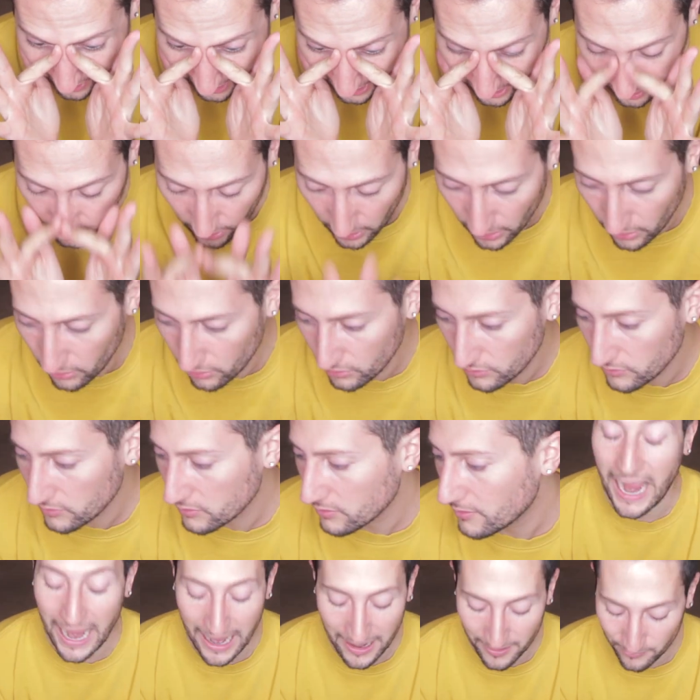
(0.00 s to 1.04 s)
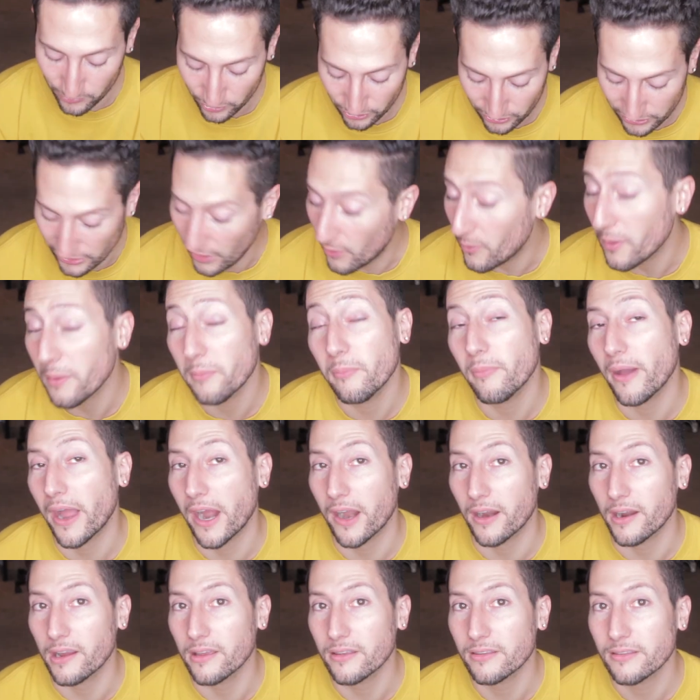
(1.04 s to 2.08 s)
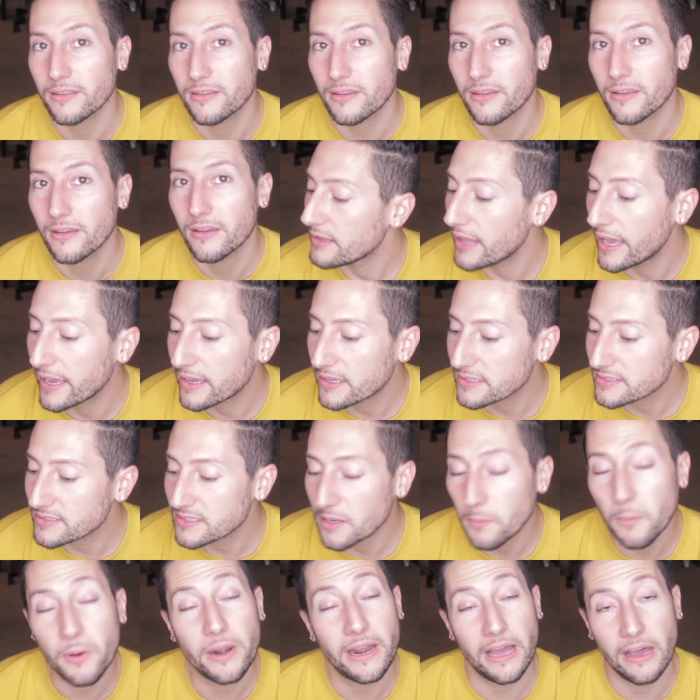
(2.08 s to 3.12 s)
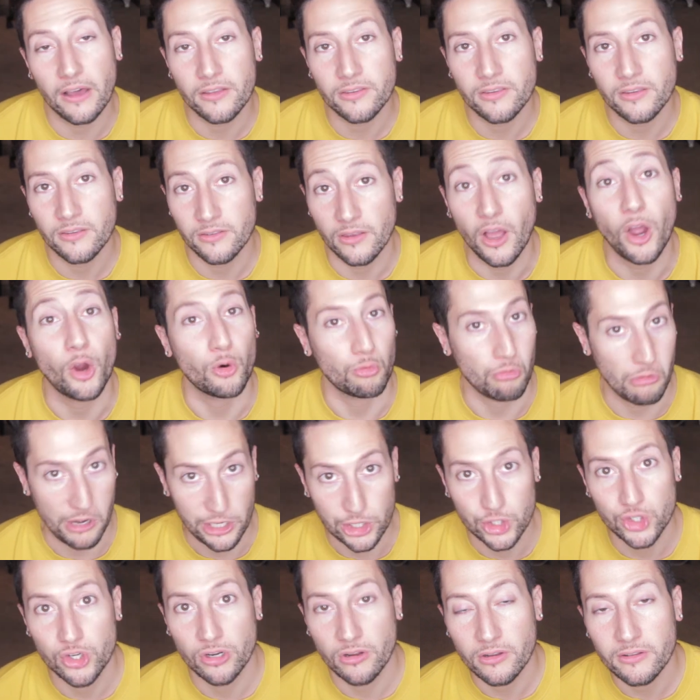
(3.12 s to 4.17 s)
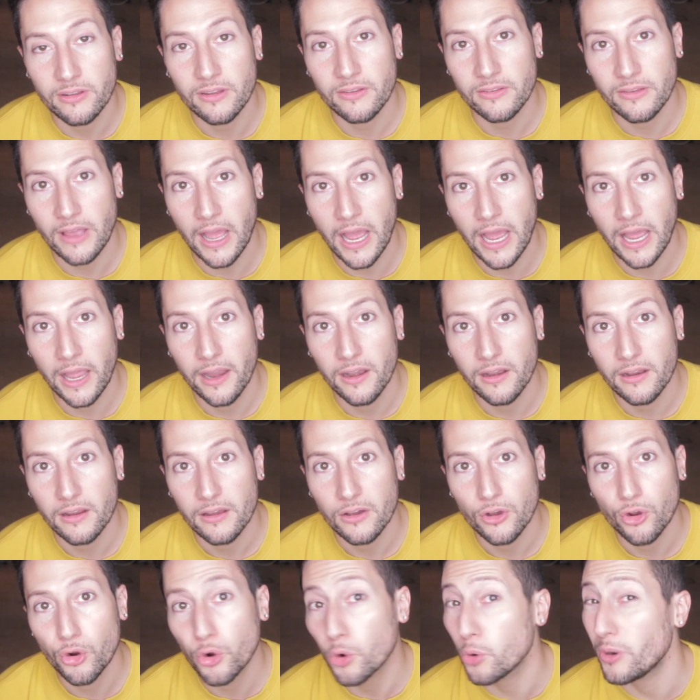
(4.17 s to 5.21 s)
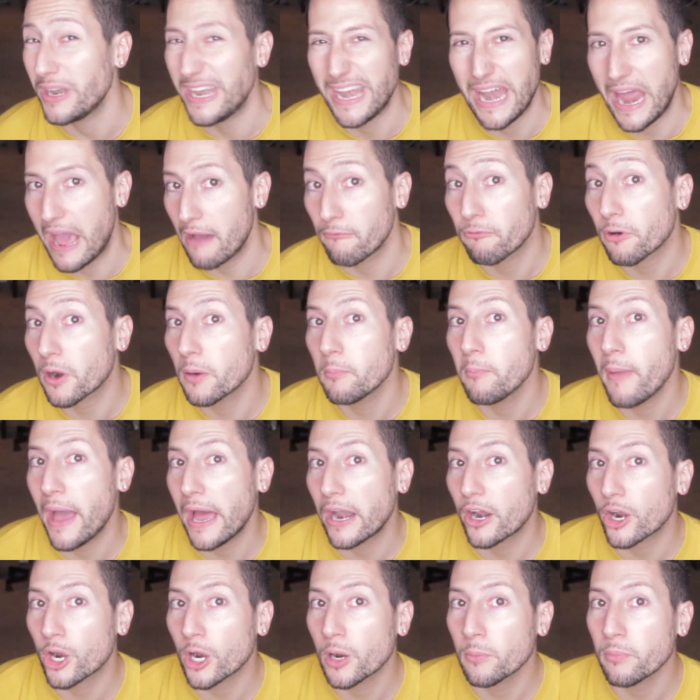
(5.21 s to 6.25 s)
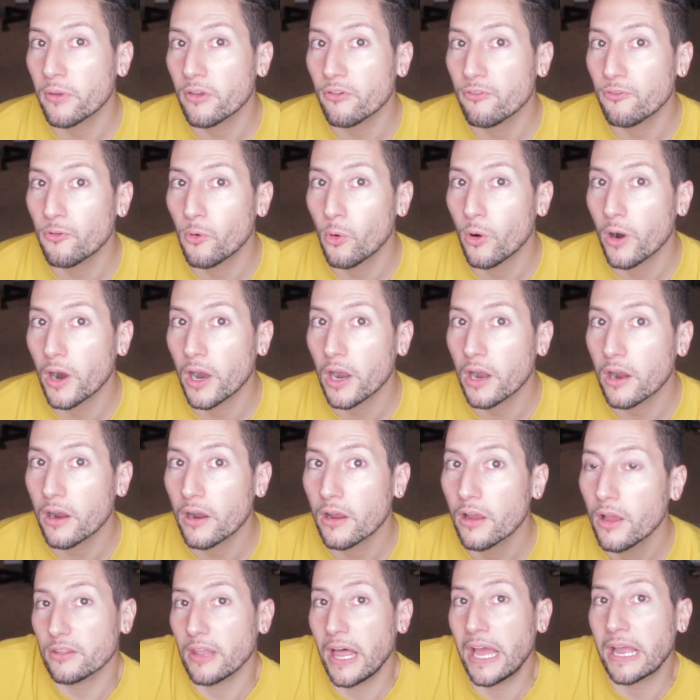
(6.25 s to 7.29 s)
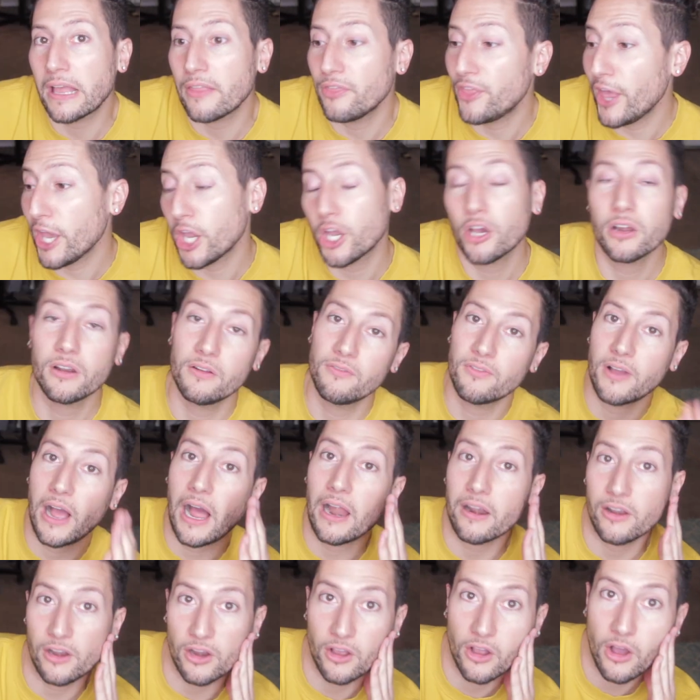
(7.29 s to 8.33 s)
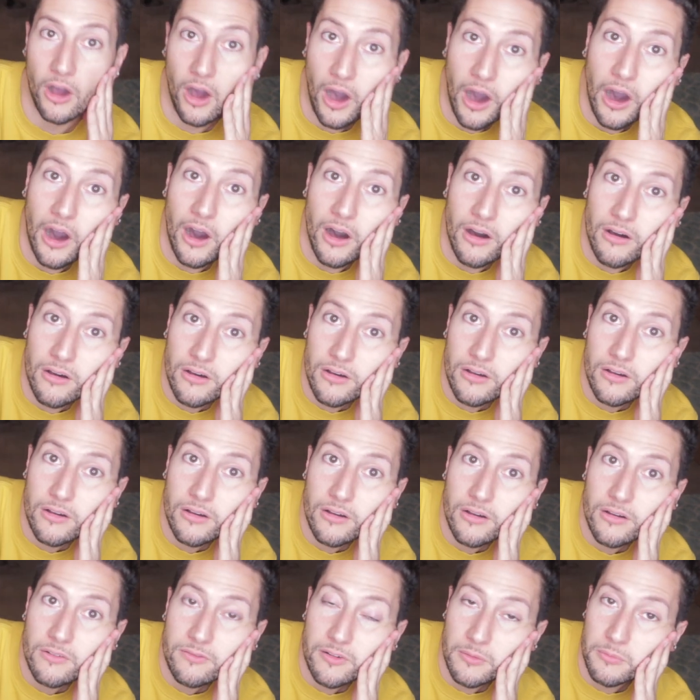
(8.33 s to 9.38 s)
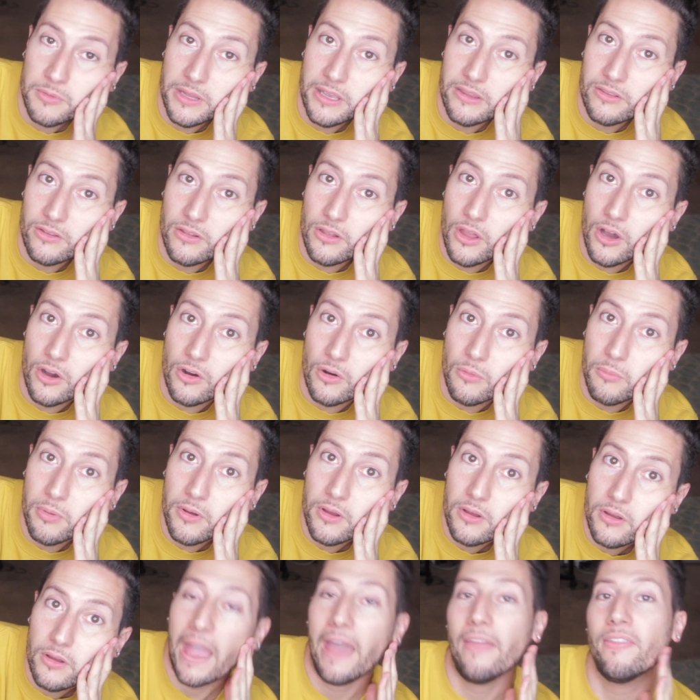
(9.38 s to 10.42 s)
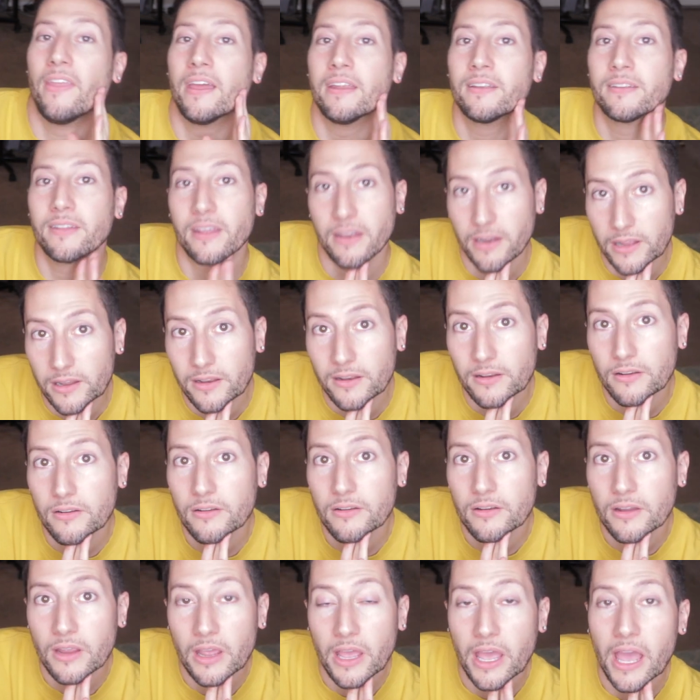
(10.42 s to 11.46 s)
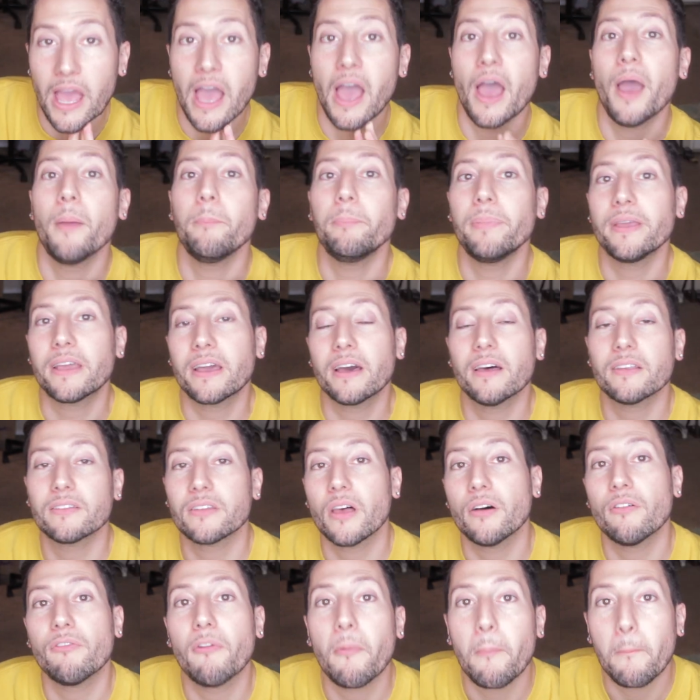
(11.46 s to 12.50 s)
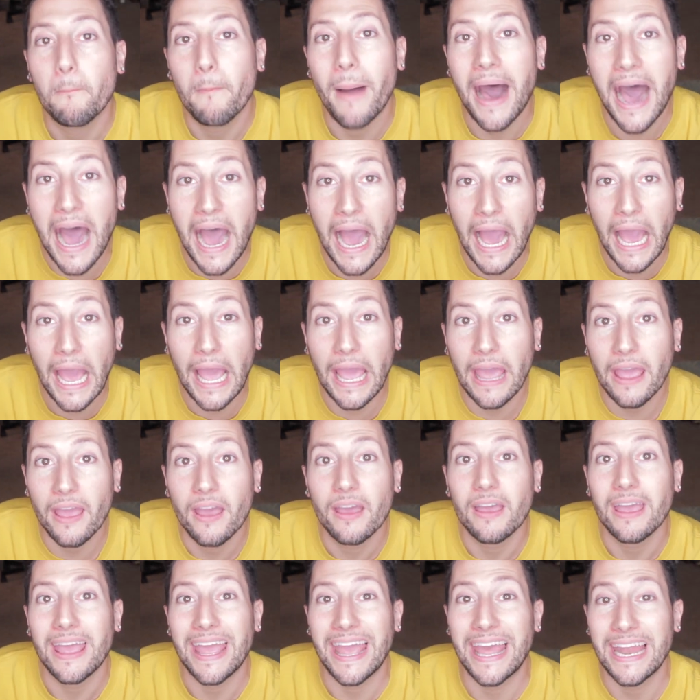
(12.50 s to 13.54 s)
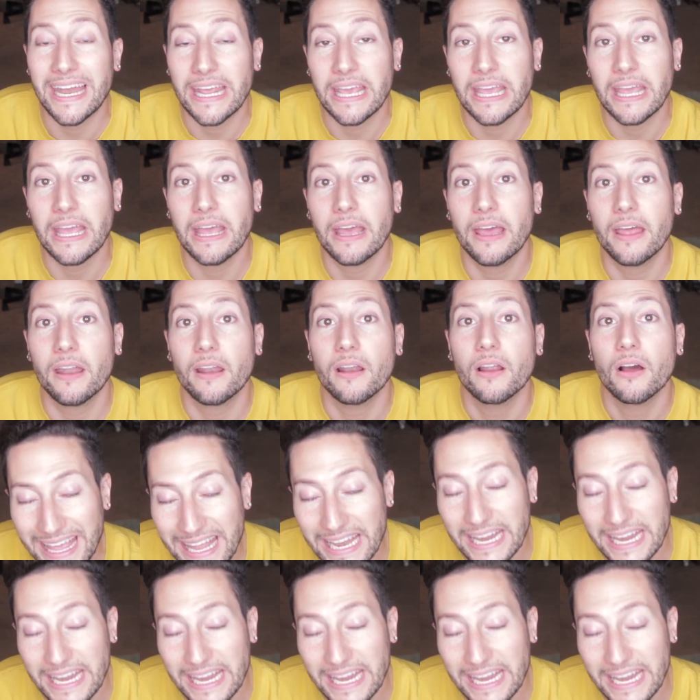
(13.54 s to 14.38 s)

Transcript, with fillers: that goes. I am so embarrassed. Like someone else's original design who never met her before, like they could have gotten a call from Lisa Loeb and they didn't because of my idiot